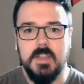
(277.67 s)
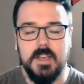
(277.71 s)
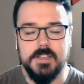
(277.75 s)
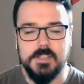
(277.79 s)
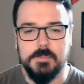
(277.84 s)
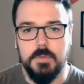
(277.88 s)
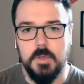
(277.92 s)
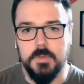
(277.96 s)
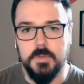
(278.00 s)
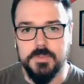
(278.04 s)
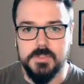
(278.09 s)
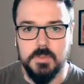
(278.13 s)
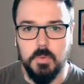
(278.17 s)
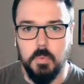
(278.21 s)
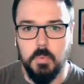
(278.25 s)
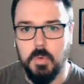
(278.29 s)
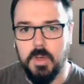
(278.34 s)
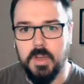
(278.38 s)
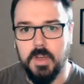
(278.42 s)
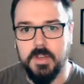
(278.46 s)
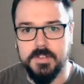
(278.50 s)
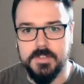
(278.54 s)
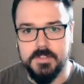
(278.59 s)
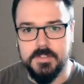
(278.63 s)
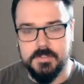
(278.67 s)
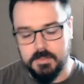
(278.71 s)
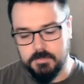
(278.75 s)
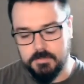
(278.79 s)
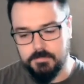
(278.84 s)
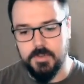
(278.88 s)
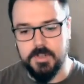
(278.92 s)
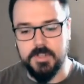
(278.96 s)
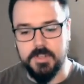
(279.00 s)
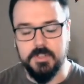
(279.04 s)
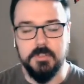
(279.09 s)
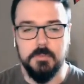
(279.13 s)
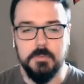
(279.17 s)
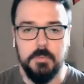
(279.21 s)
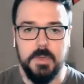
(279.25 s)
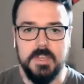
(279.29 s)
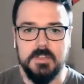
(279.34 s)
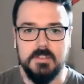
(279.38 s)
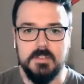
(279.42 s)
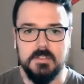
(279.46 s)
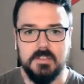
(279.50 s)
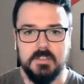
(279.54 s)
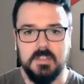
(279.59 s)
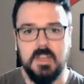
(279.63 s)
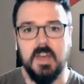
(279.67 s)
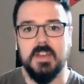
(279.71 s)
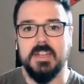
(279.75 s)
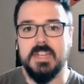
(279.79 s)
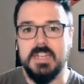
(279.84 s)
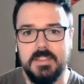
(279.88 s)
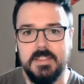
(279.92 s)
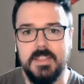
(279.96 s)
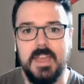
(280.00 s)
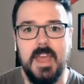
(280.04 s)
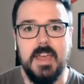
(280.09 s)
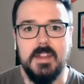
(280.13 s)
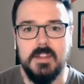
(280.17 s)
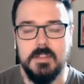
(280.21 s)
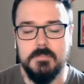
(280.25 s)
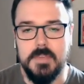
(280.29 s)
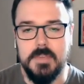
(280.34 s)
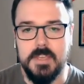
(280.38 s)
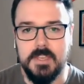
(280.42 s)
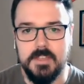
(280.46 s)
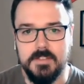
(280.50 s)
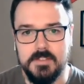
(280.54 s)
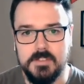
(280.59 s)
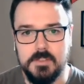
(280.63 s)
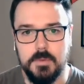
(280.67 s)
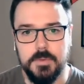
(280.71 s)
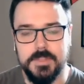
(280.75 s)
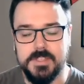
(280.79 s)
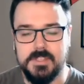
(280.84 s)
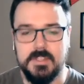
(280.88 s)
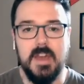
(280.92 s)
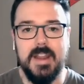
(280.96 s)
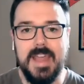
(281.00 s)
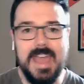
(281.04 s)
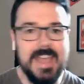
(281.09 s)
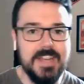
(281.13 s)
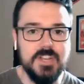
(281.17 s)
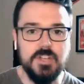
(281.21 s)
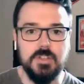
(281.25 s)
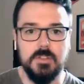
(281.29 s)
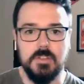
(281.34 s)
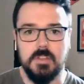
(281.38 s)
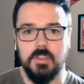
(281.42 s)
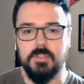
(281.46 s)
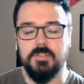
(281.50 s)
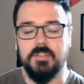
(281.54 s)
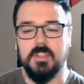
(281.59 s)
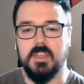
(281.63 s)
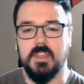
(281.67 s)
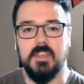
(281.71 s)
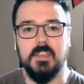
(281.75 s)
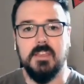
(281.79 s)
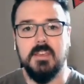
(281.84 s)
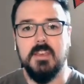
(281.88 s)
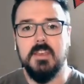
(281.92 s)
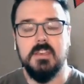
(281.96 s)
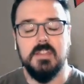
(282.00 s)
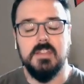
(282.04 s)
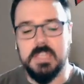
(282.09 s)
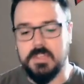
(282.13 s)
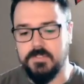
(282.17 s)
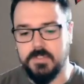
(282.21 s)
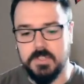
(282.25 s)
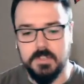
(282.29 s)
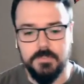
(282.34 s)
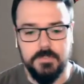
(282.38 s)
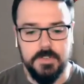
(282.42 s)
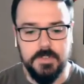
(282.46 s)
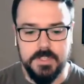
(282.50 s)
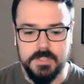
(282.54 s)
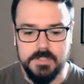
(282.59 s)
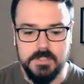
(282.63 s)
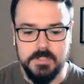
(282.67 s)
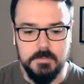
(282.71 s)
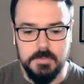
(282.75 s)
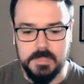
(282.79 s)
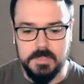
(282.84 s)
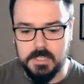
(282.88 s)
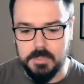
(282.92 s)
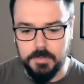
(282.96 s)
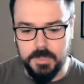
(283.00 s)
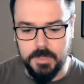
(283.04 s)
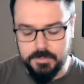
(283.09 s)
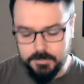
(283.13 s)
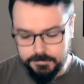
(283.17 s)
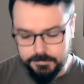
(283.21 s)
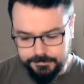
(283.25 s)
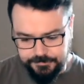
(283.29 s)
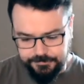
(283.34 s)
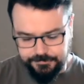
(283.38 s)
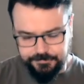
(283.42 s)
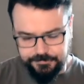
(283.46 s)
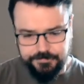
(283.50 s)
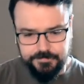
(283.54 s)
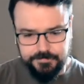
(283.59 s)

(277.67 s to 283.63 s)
as opposed to one is a pretty good way to cut into that and make it so it's not actually a thing, even if it is to begin with.